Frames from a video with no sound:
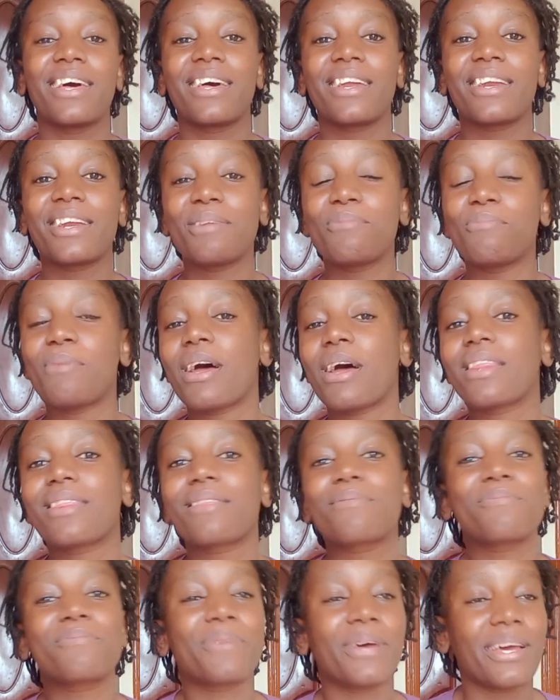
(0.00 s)

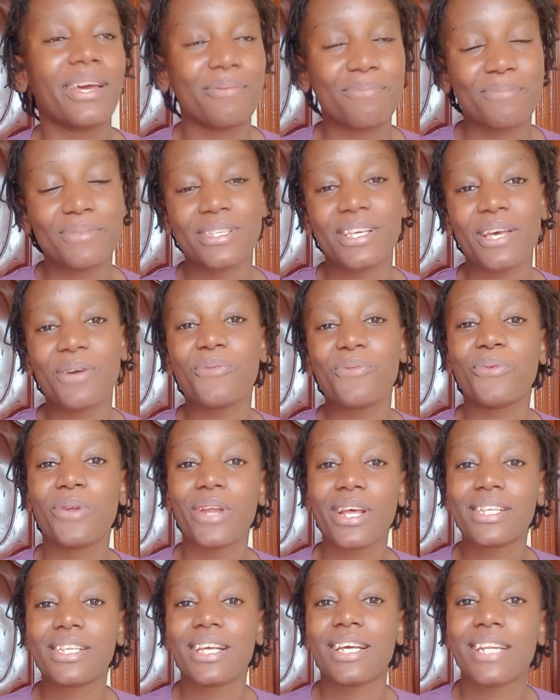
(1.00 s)
Hey, mse
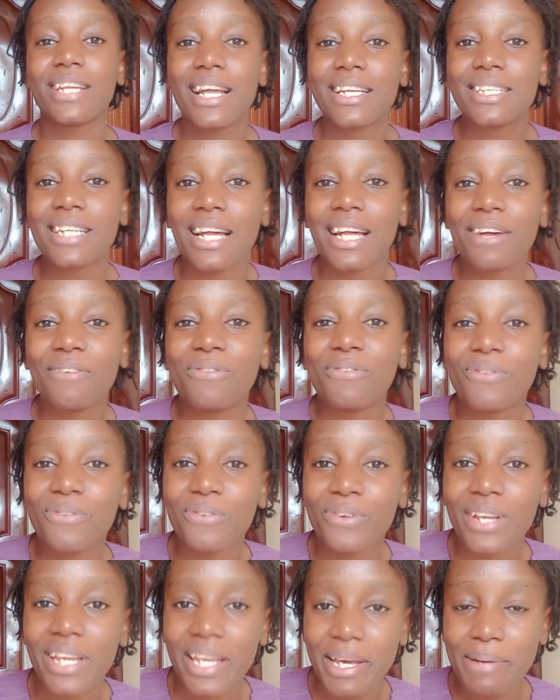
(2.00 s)
unaweza enda hata
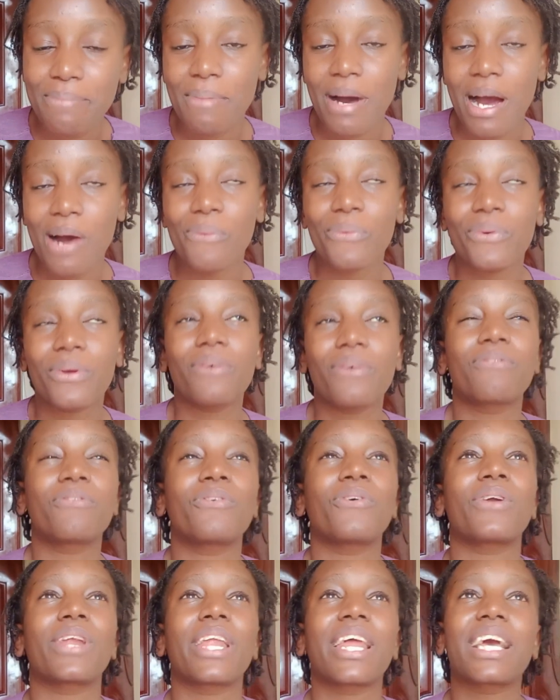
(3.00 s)
for labor
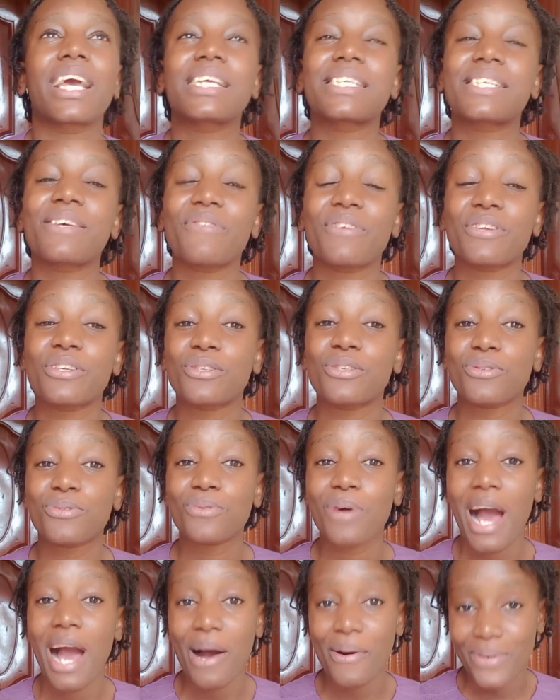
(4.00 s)
for like
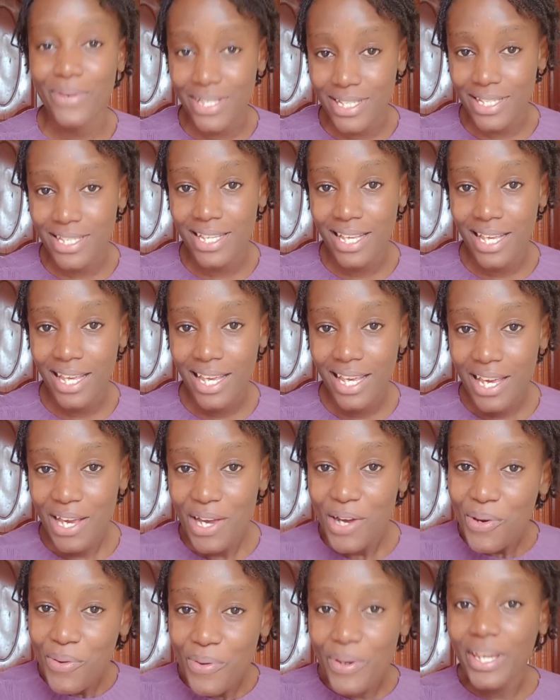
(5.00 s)
72 hours.
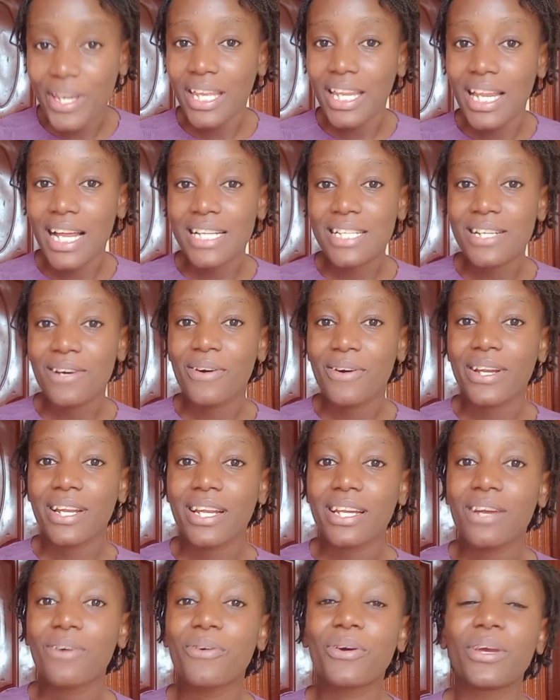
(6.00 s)
Wengine hata
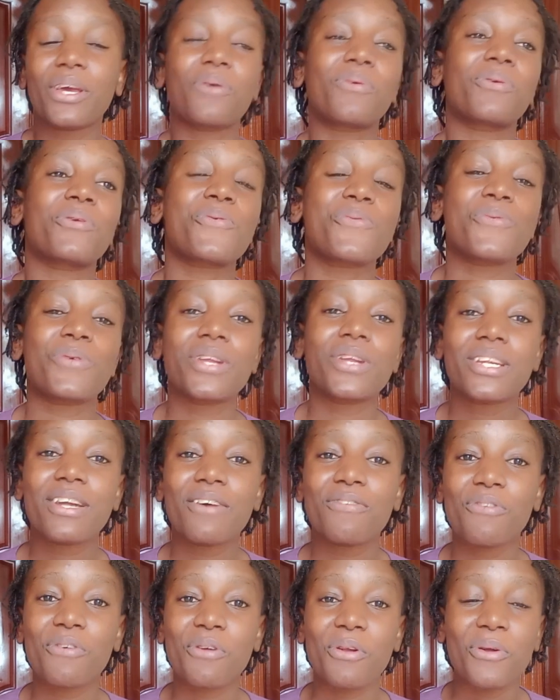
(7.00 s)
wanaenda, okay, kuna wenye wanaenda
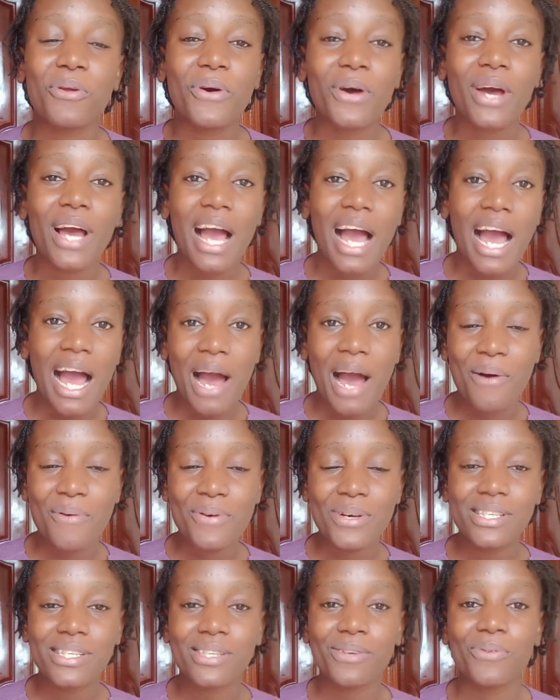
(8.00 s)
for long
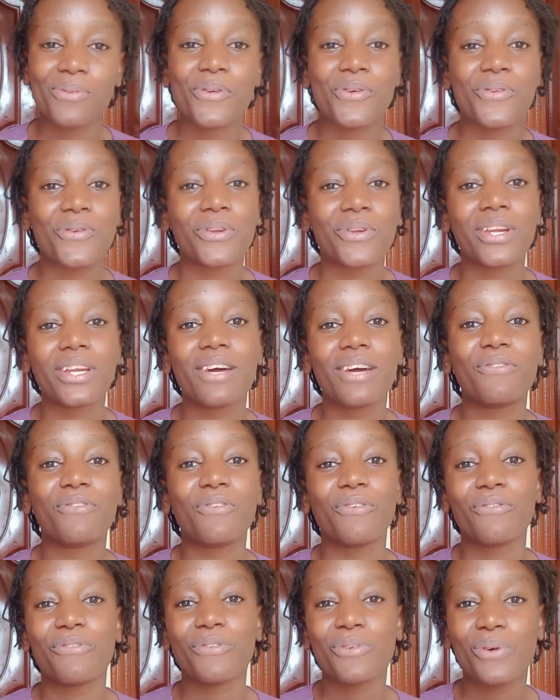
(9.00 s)
hours, kuna wenye wanaenda
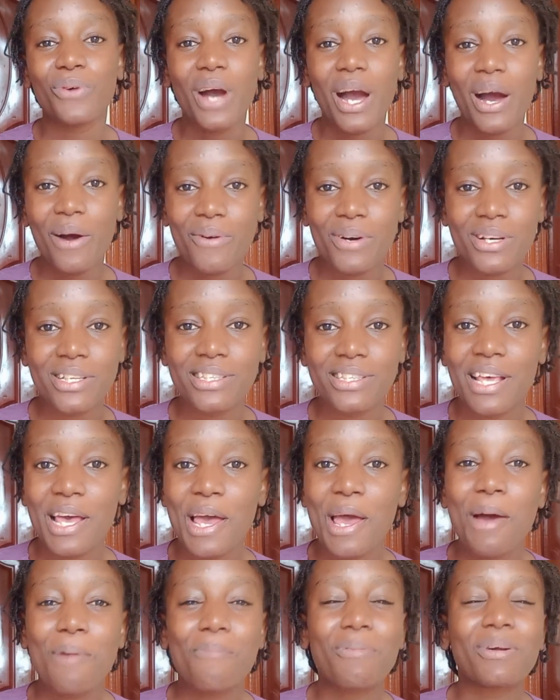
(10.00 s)
for few hours,
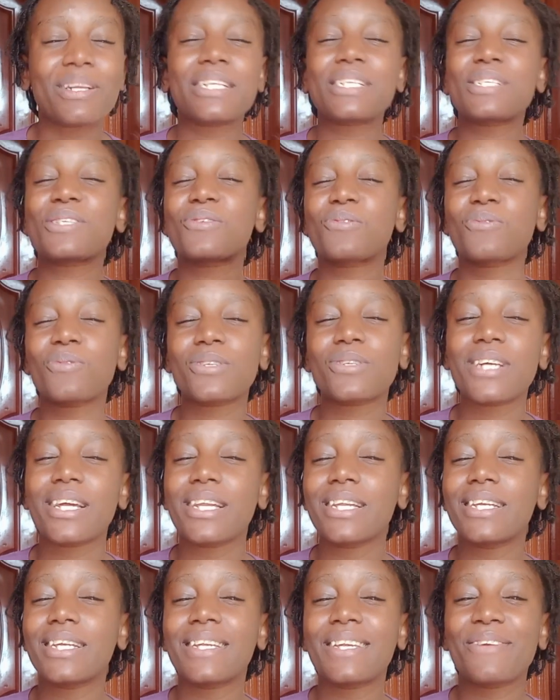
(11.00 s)
but it's
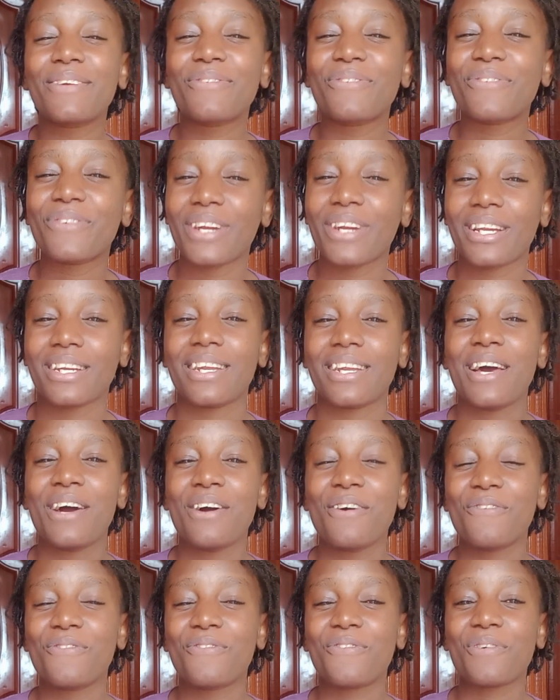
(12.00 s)
totally different
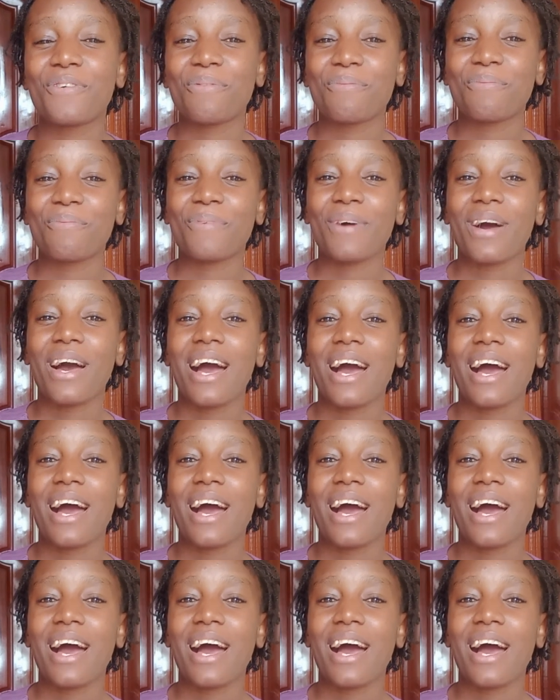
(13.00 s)
from